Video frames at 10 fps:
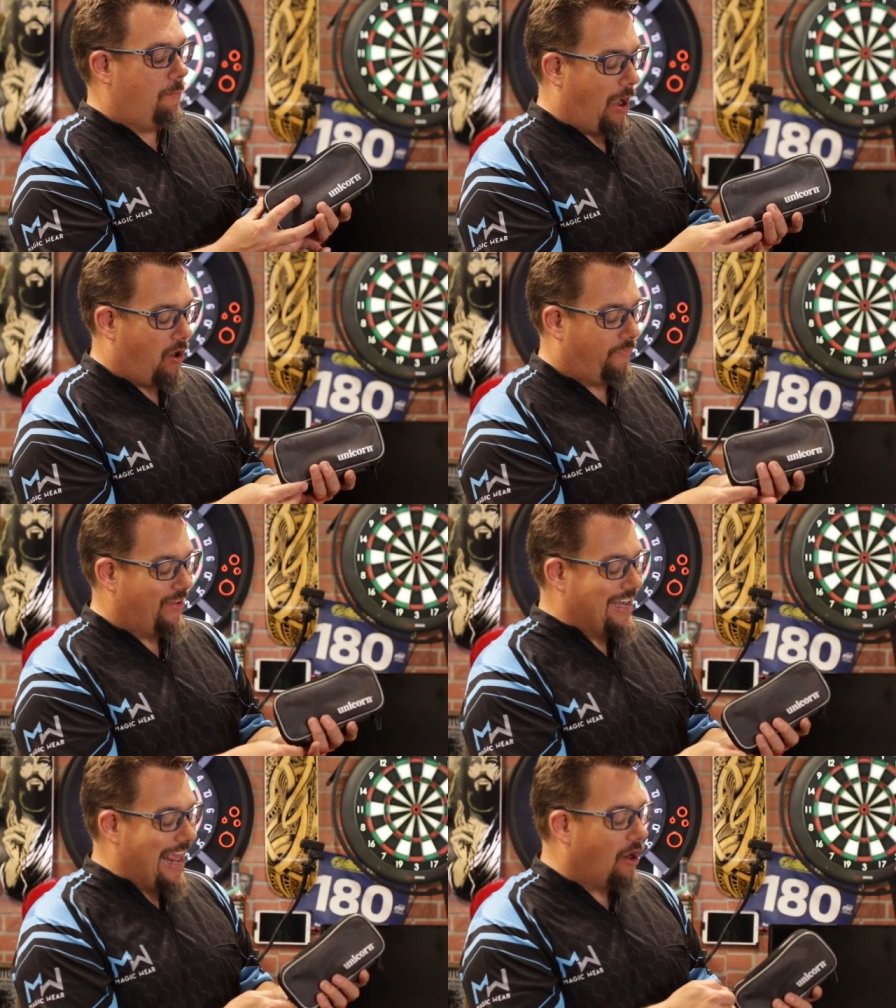
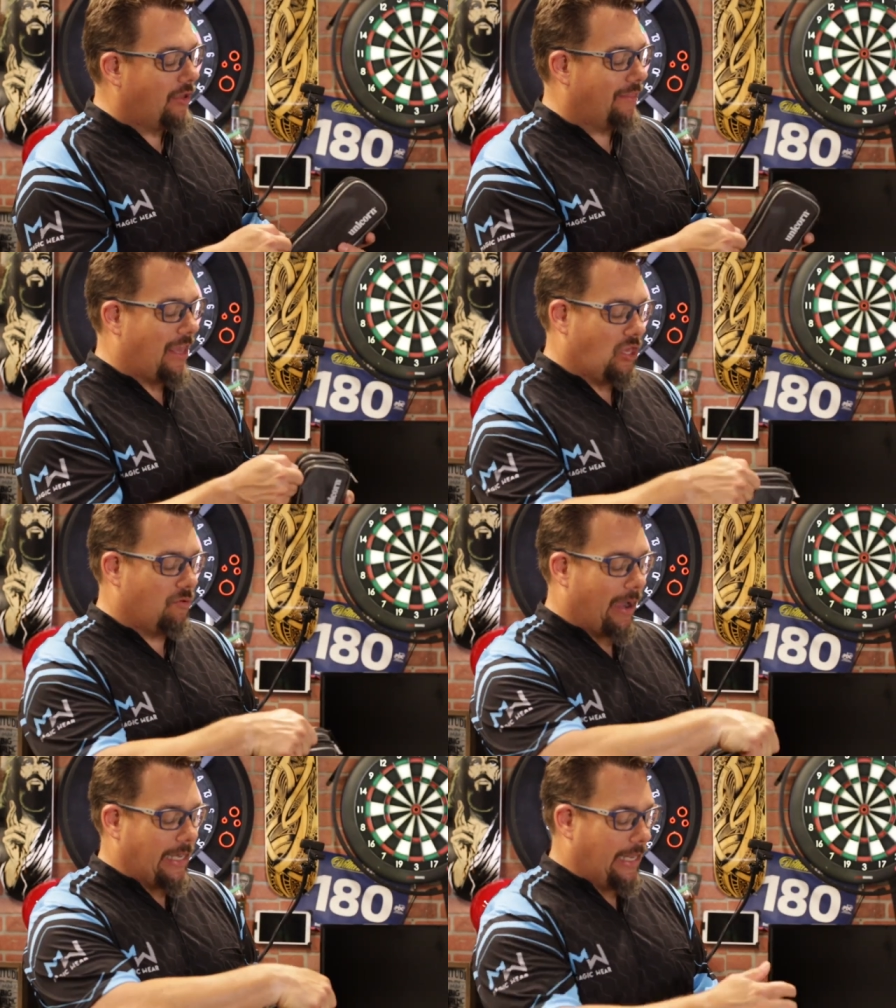paraphernalia that you
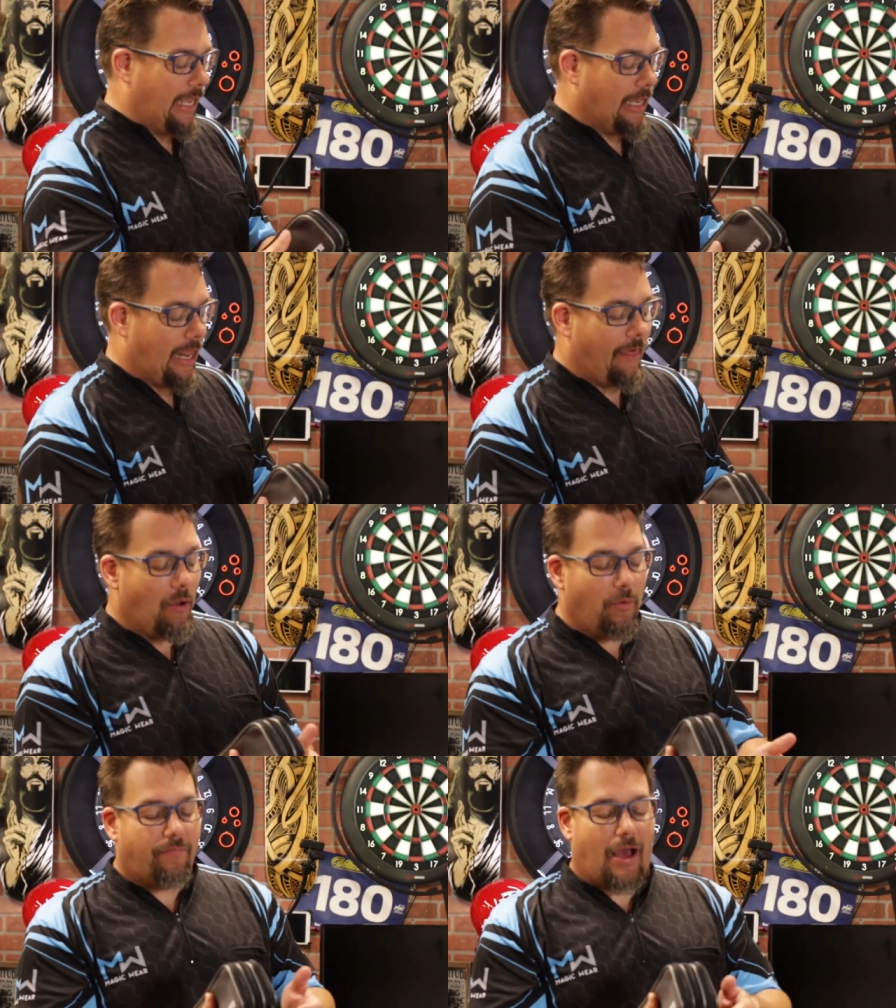might need. And
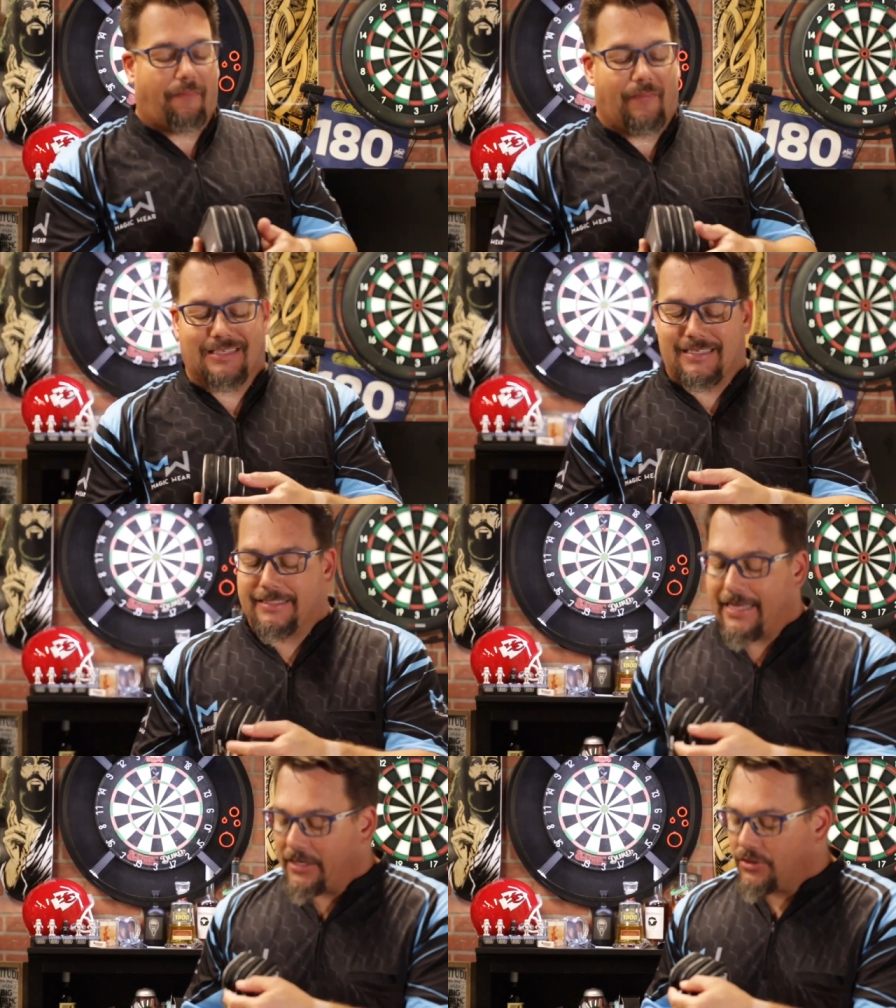then we've got this
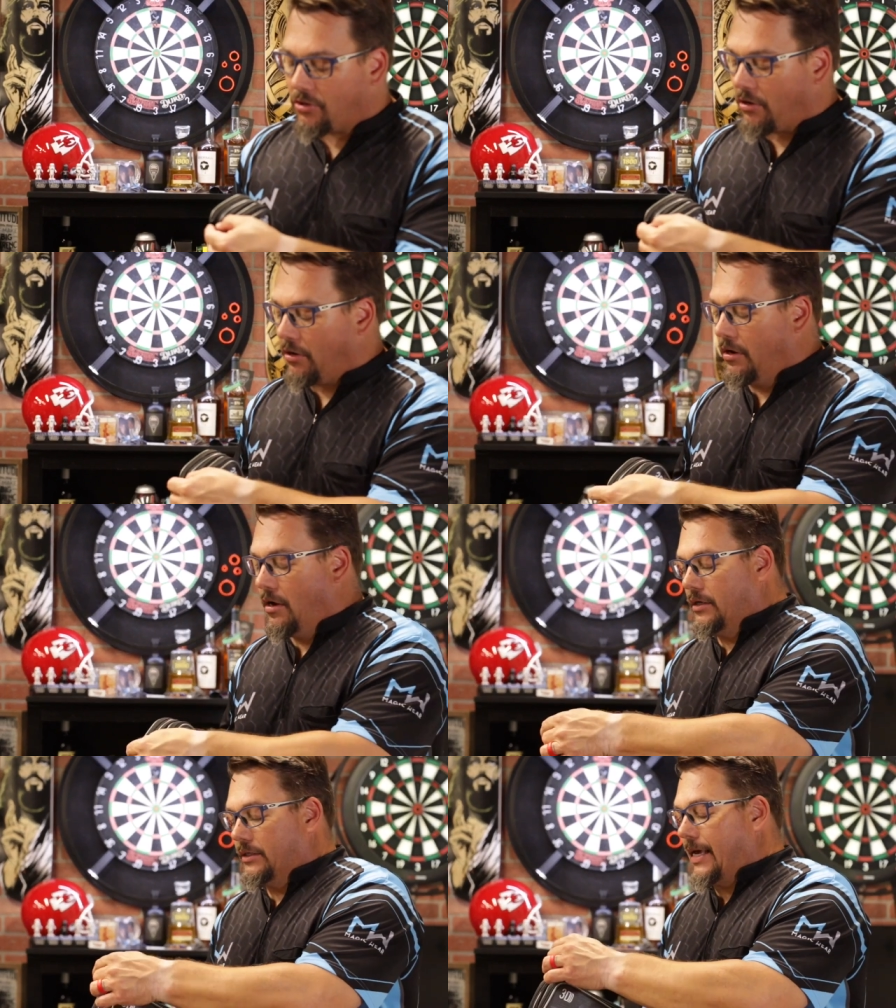center
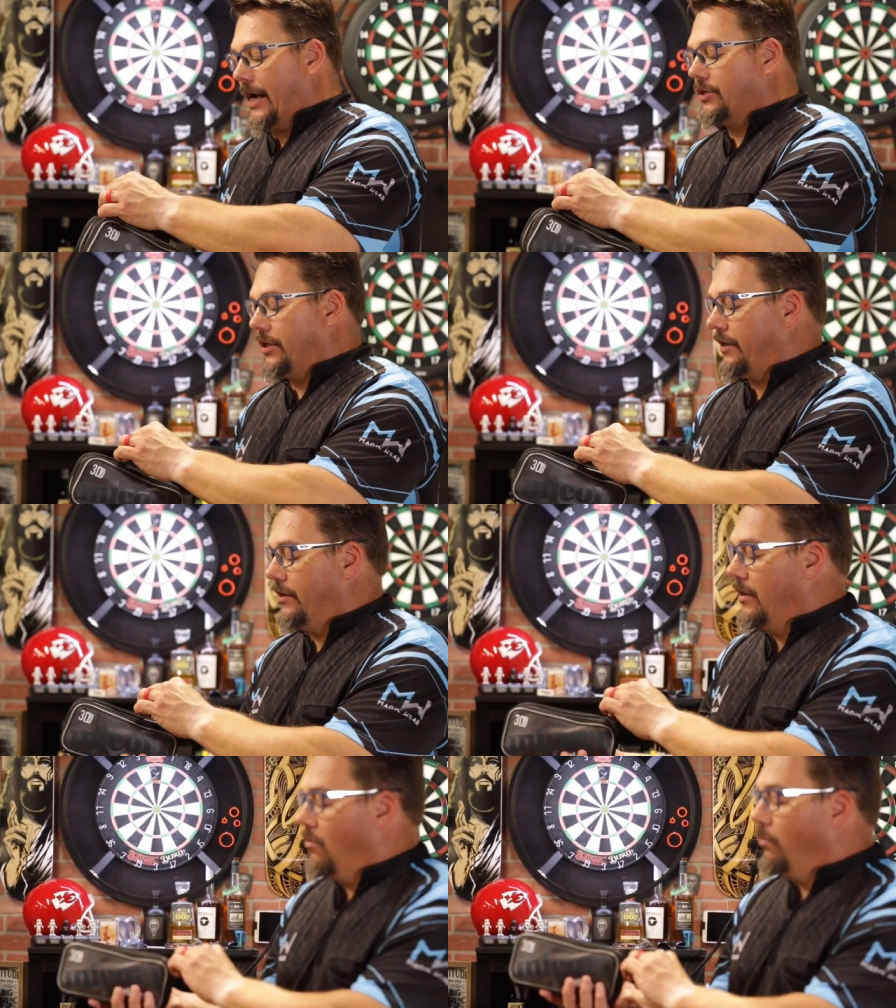section
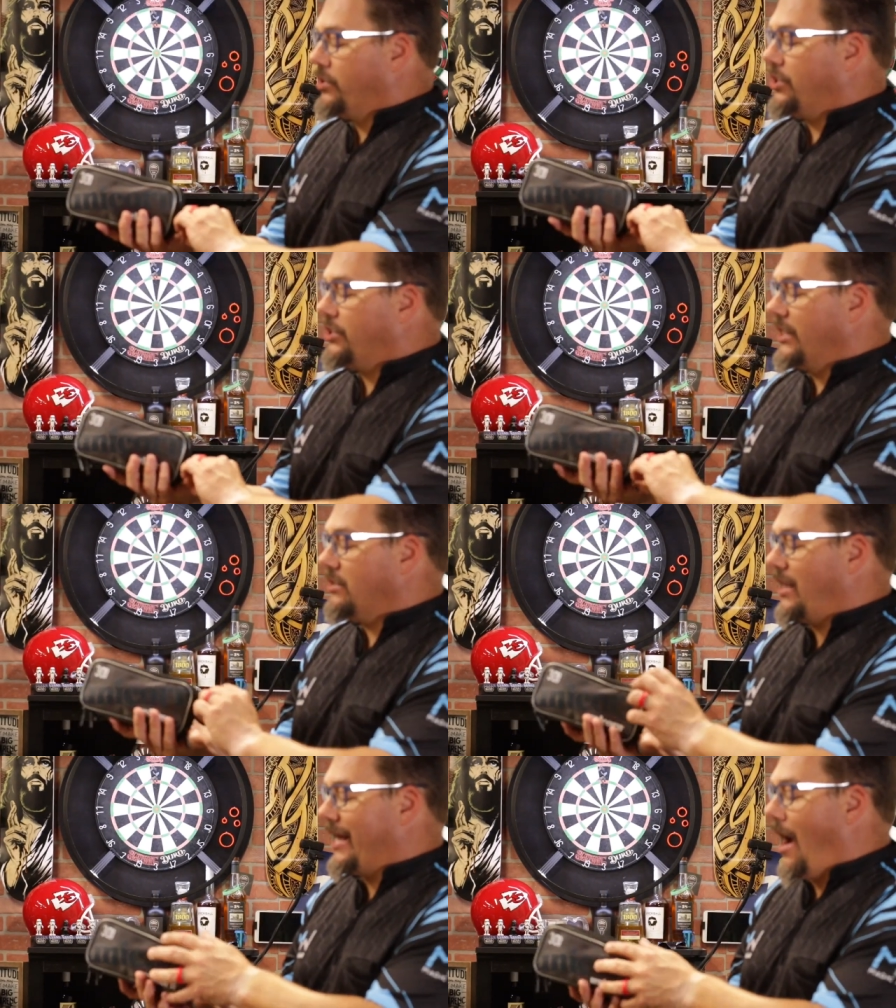which is
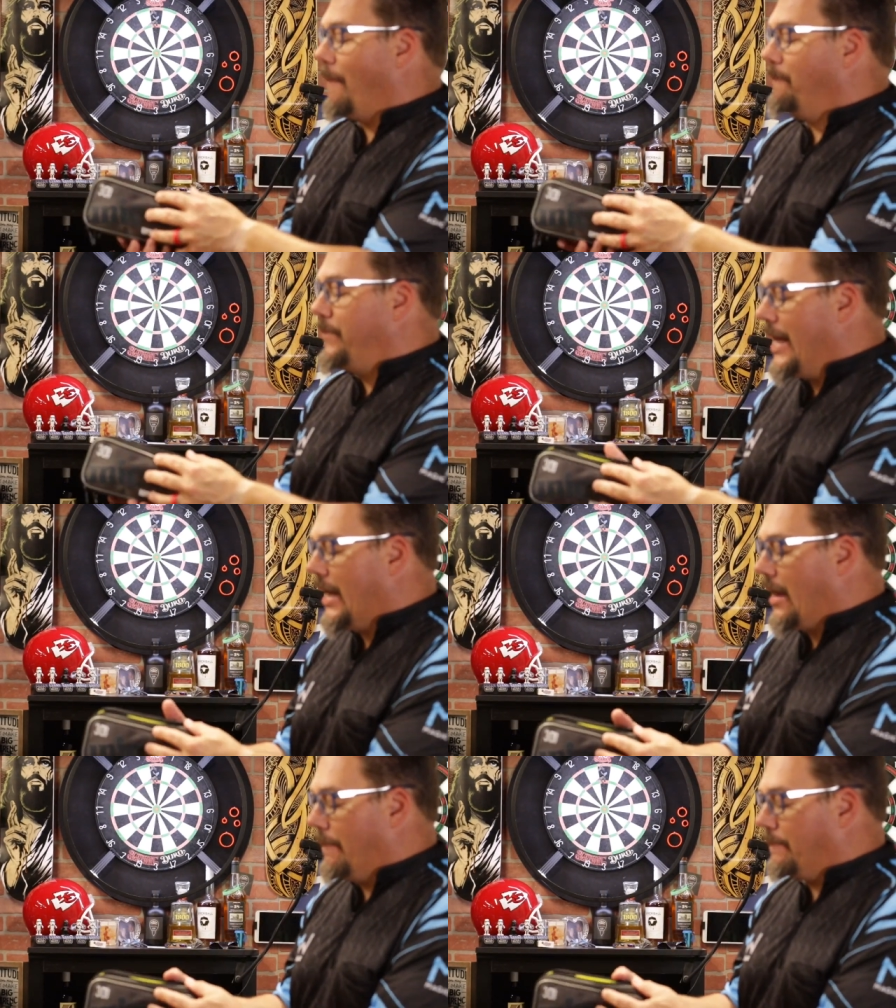just like a
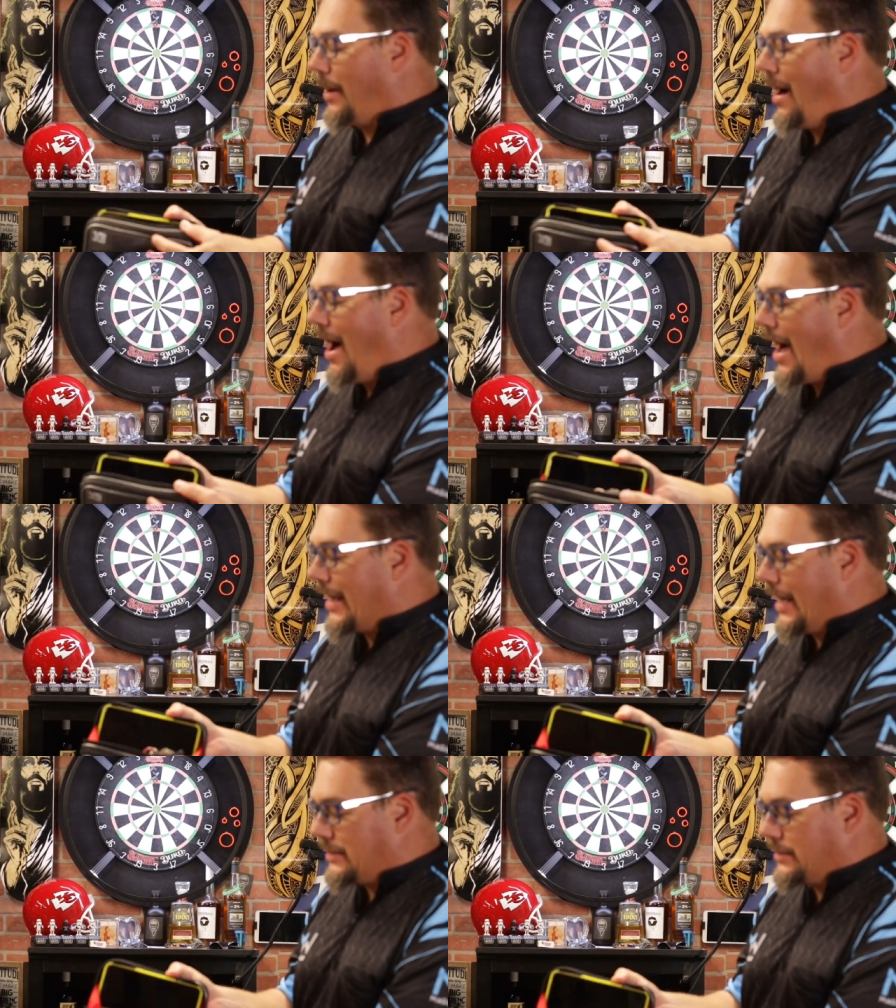big
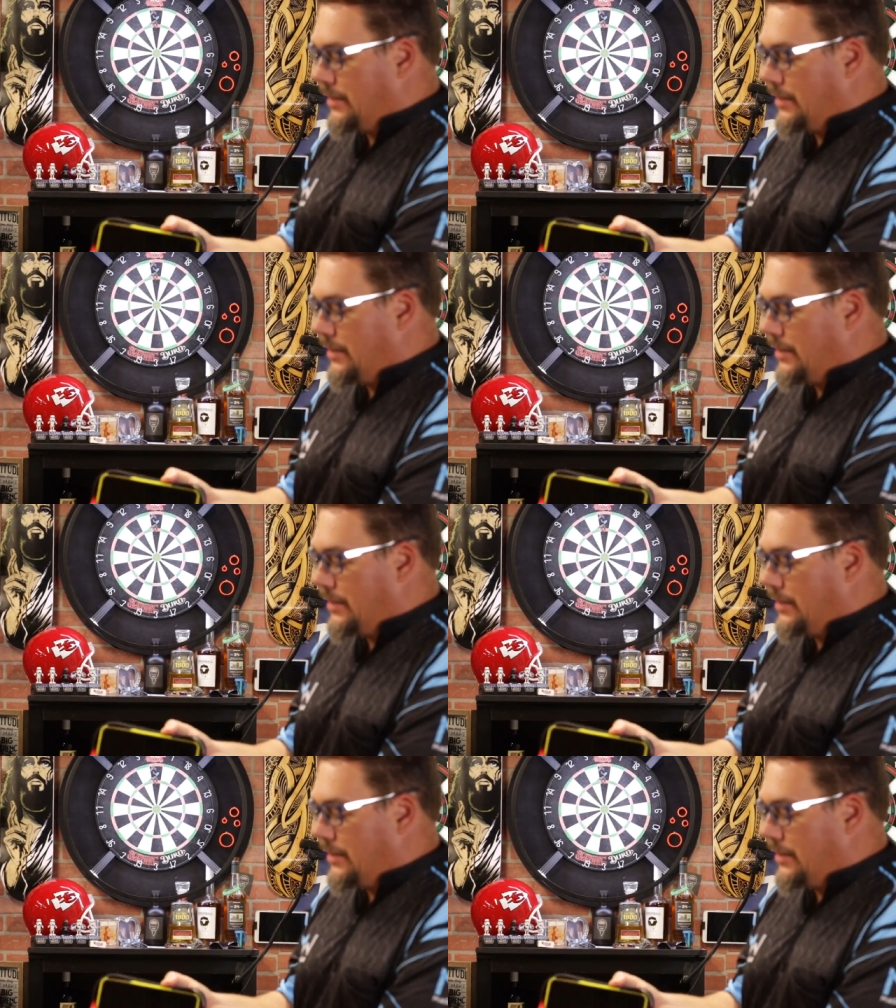pocket.